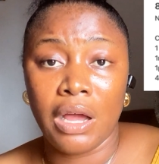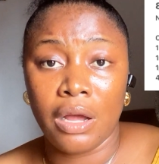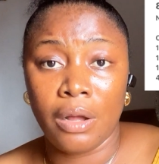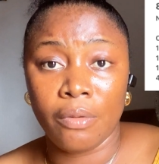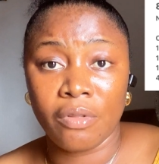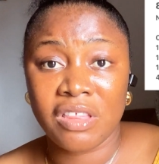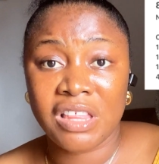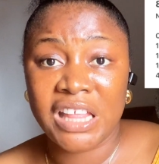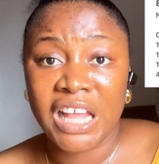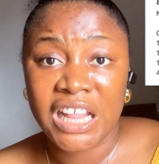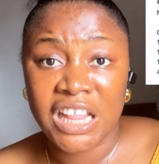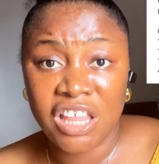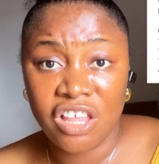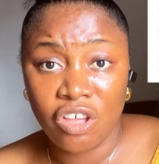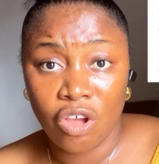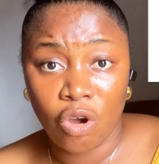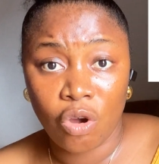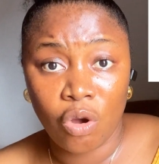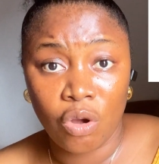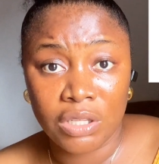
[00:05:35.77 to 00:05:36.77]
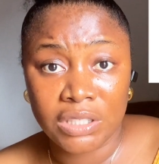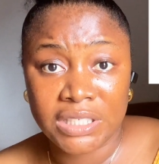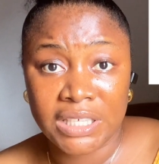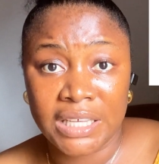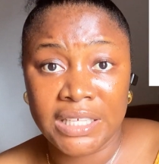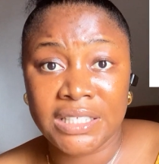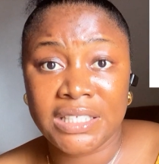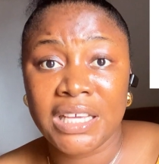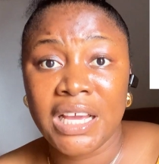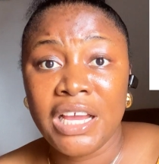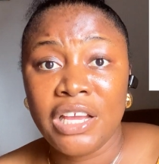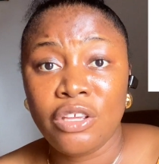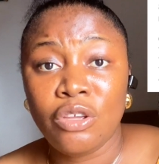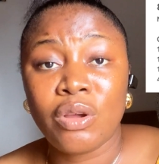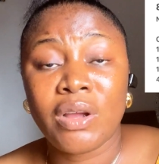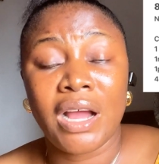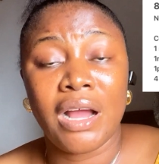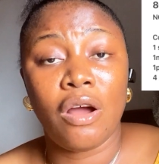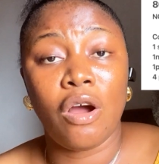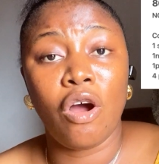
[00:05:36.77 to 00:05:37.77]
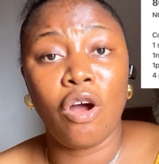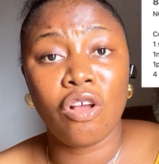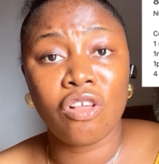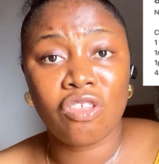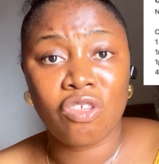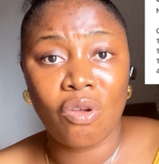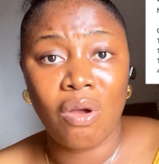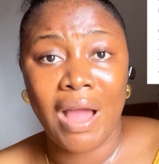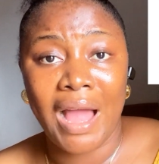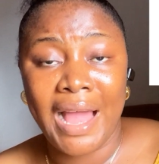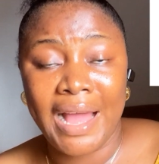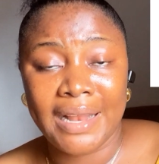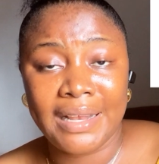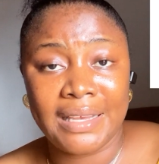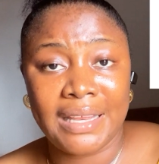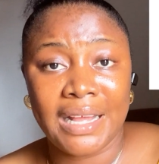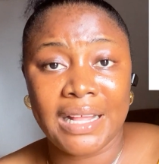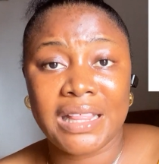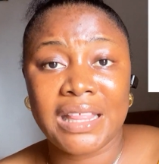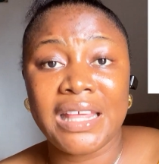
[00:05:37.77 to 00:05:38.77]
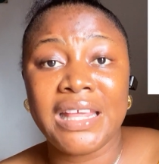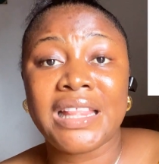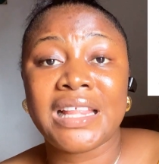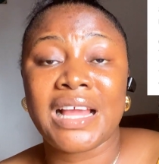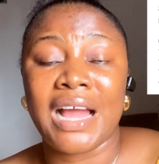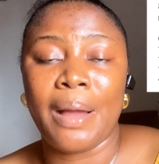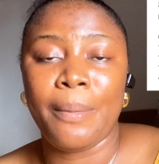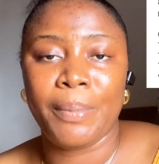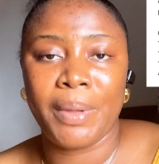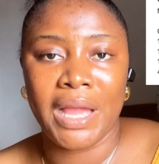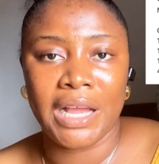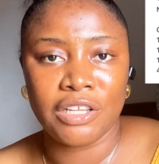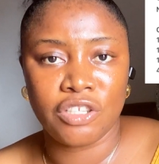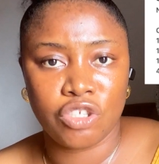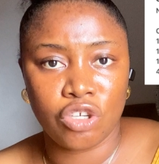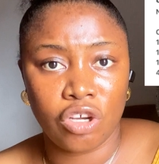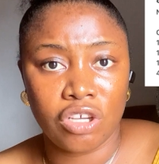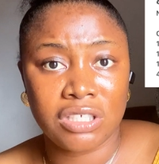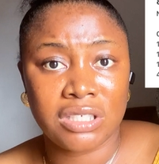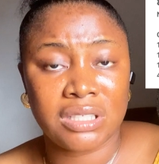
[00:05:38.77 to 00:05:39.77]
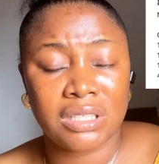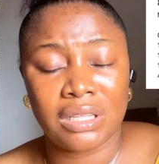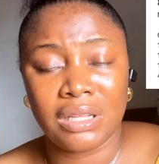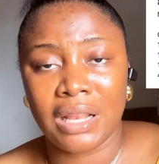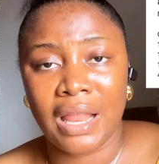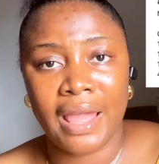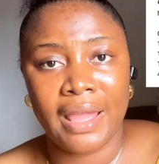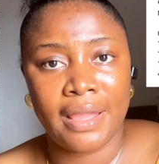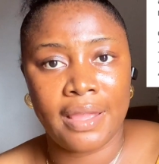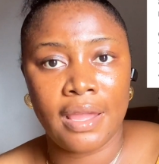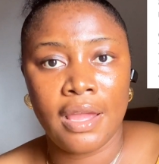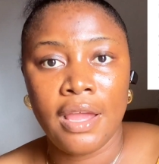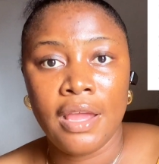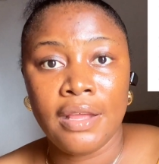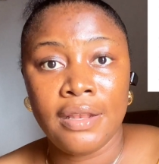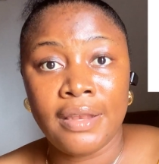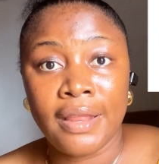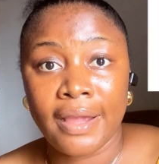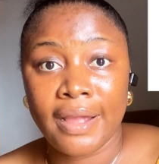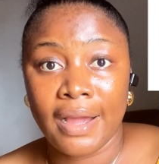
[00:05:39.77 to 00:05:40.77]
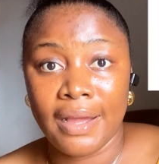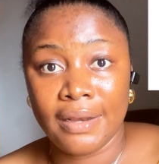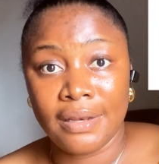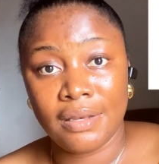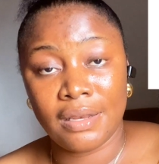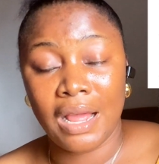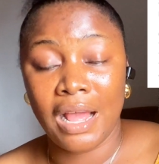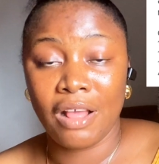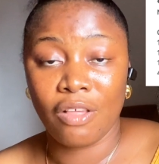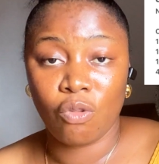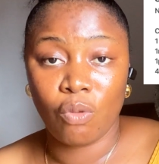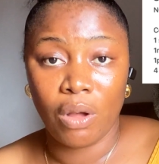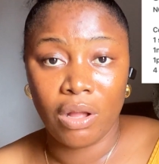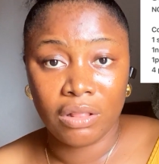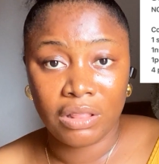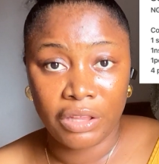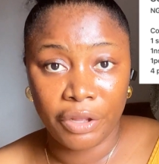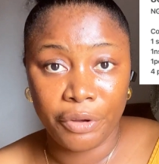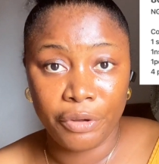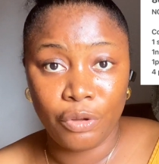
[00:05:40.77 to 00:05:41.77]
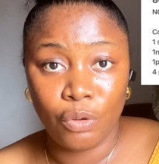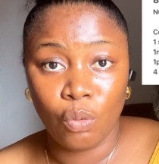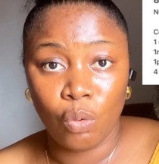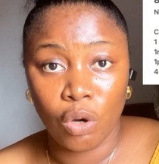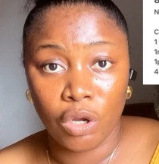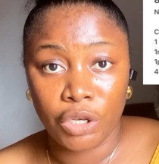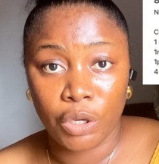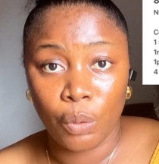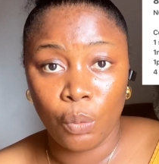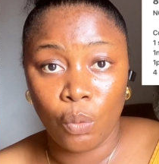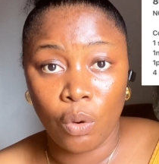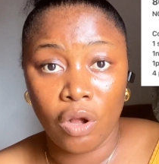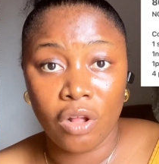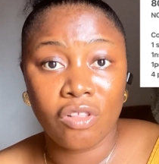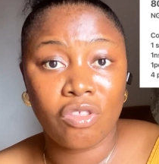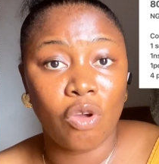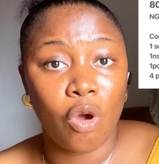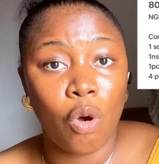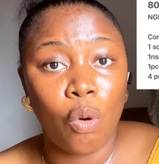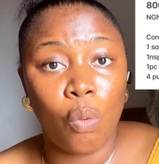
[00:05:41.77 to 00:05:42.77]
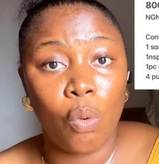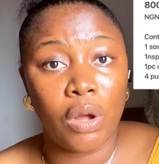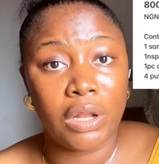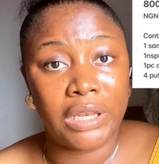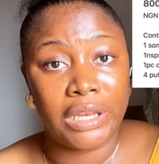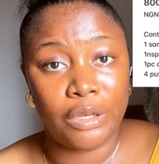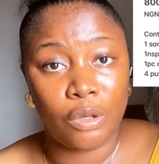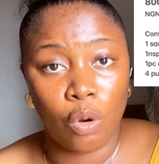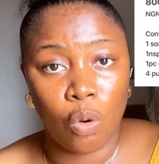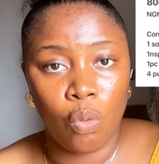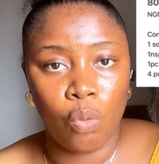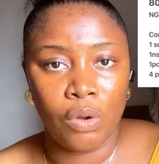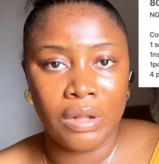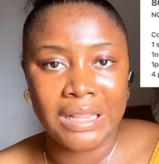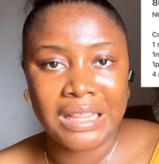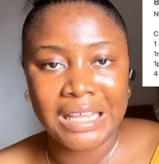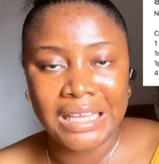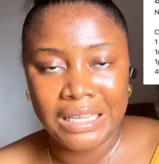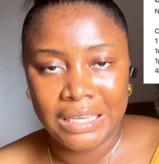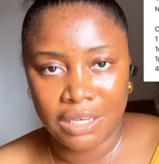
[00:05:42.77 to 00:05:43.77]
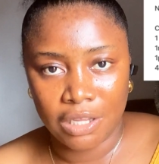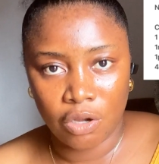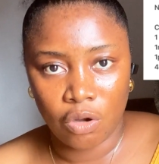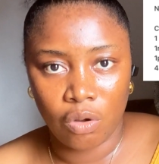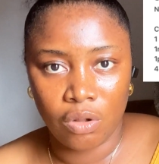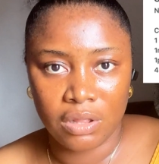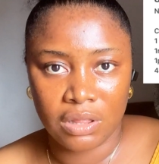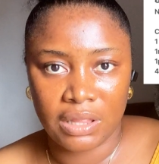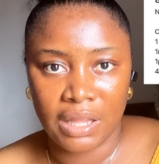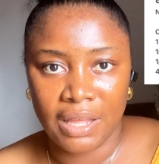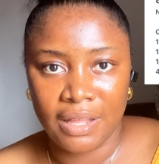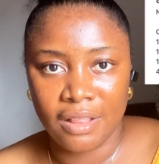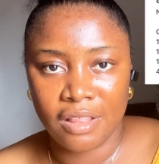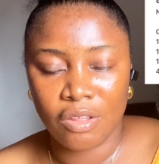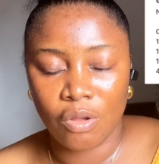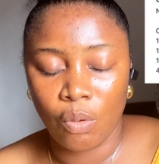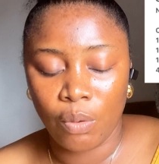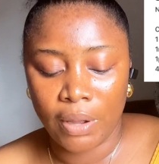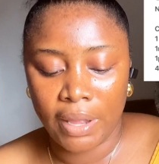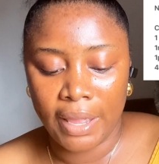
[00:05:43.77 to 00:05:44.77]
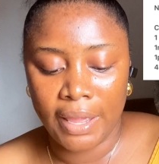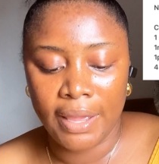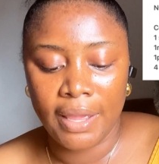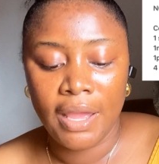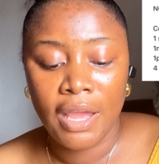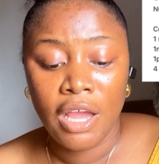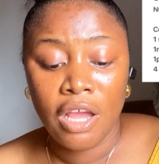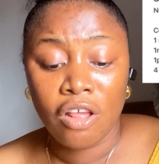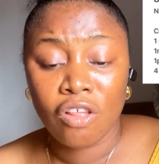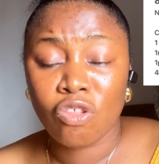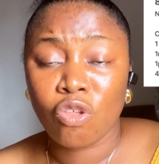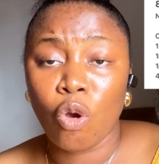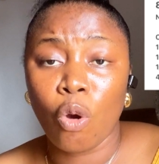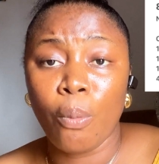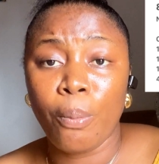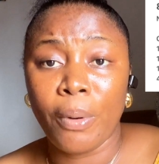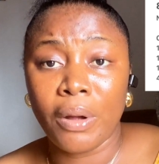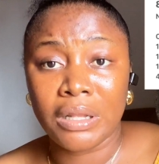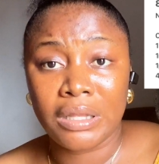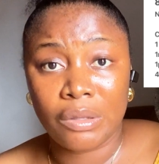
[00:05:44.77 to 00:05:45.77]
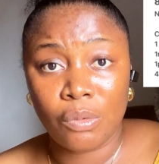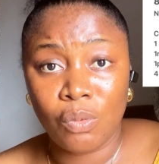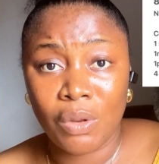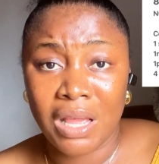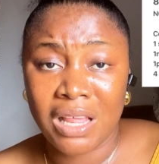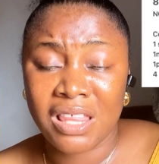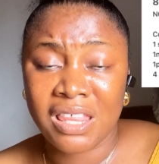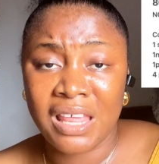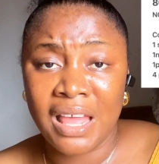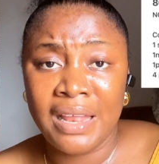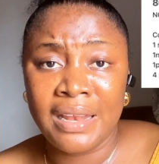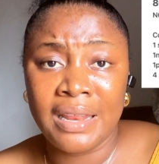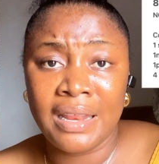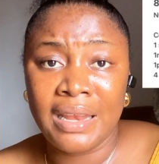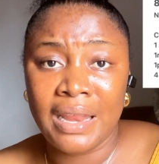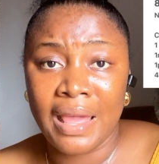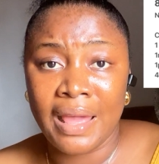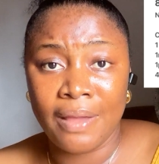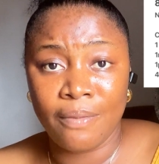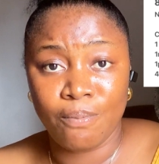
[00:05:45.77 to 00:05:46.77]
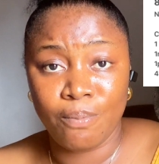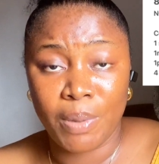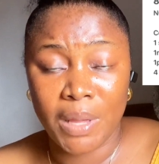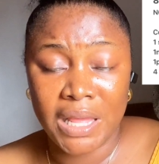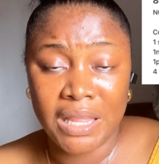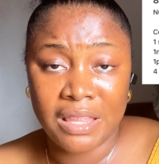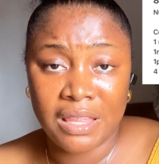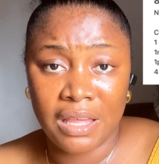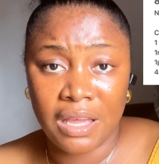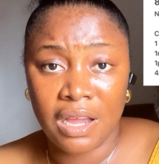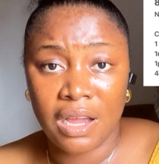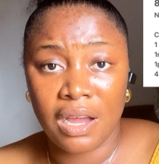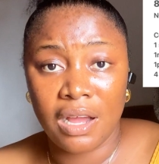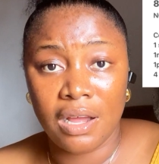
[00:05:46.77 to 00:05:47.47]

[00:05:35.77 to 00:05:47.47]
stating your content, you can also add that it can be adjusted, like they can as well tell you what they want or what they don't want in the content, okay? So but we are sending a basic